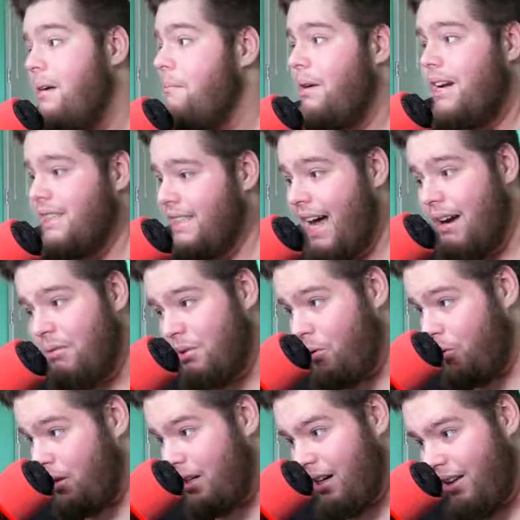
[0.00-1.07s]
Because I had
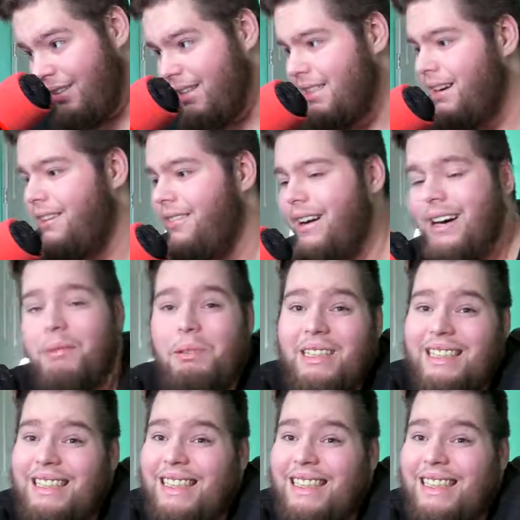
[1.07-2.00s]
recorded all this already, and I'm like,